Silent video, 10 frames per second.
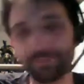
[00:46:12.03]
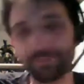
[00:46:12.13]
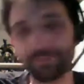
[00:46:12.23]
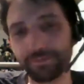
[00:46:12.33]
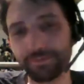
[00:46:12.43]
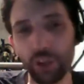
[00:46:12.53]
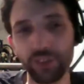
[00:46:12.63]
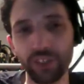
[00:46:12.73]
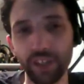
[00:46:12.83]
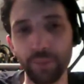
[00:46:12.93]
I
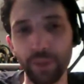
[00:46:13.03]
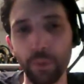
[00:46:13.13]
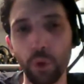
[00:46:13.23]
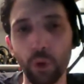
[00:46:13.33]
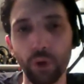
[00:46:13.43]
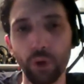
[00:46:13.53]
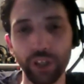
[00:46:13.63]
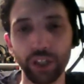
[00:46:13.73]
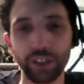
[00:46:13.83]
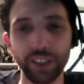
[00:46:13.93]
want to see a bit more
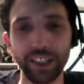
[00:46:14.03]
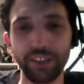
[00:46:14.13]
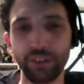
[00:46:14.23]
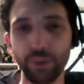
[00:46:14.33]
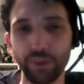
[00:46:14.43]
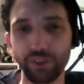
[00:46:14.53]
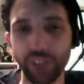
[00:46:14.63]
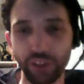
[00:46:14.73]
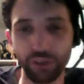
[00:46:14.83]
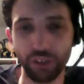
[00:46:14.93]
than a E3
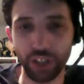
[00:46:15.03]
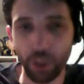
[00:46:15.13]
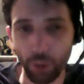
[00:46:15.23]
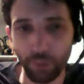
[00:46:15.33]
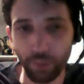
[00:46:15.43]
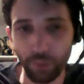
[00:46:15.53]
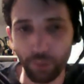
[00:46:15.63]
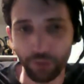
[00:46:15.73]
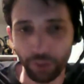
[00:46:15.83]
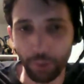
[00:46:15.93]
presentation on the co-op before I
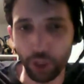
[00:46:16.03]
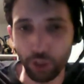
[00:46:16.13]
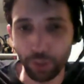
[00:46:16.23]
make my mind up.